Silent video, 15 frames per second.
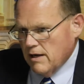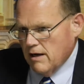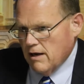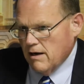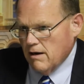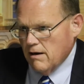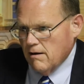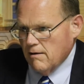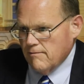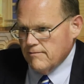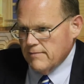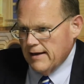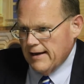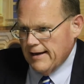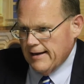
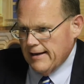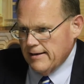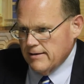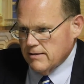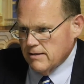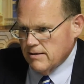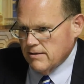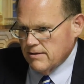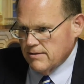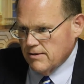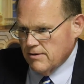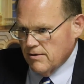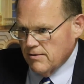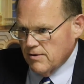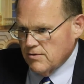and
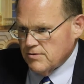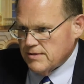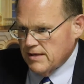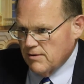there are those